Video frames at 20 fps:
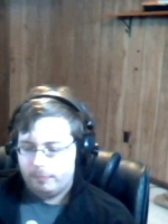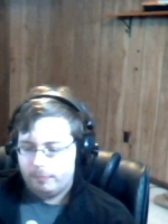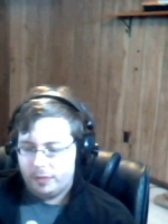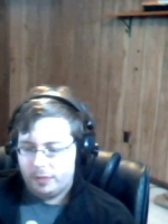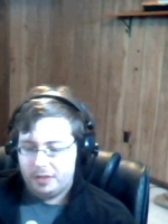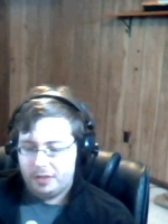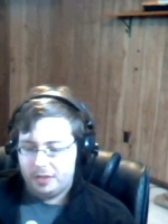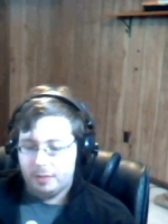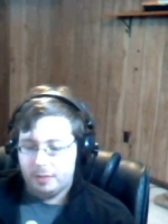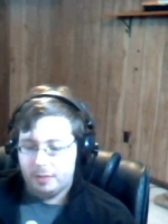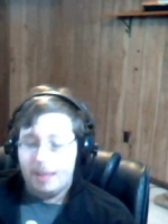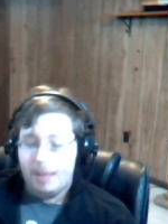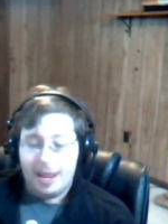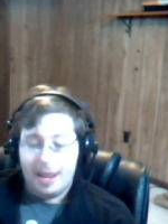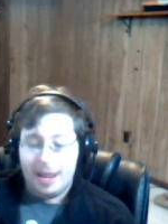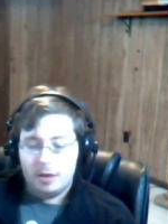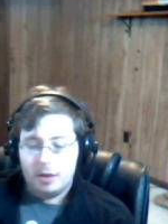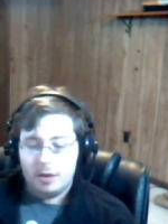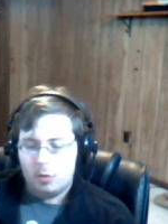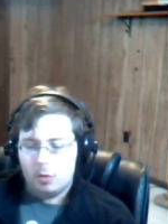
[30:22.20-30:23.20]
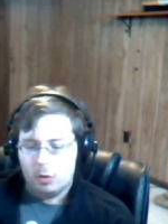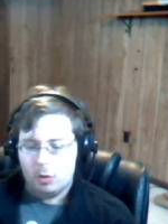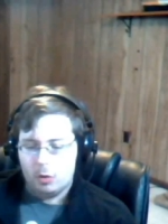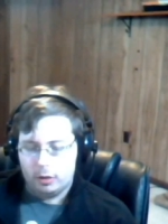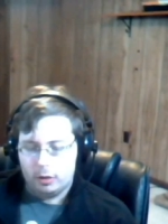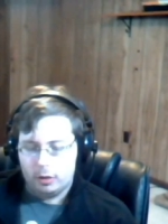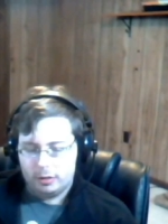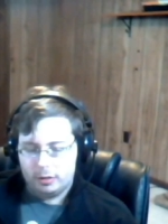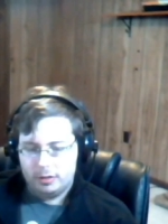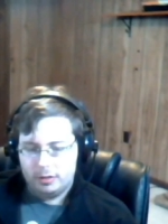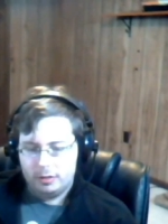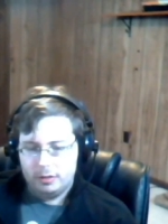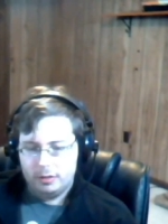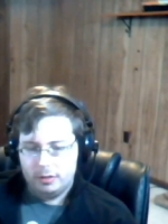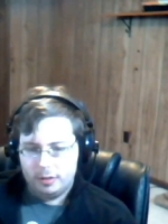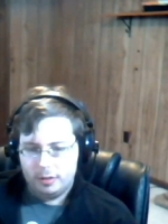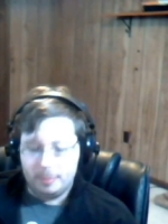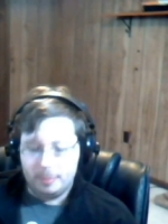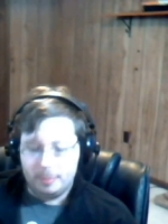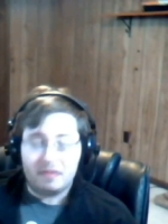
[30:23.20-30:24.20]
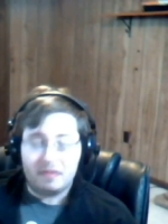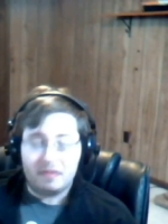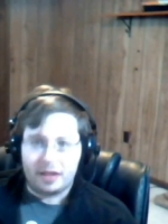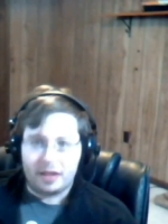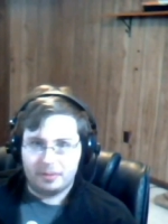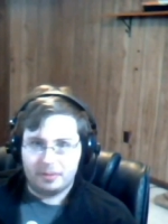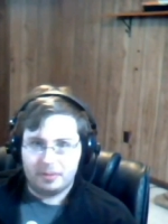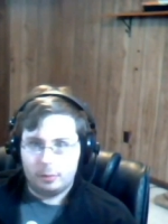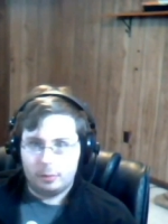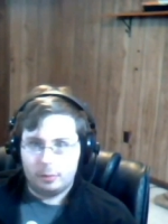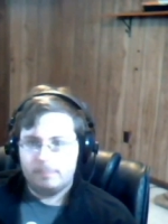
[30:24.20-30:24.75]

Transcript: to bend or to be flexible,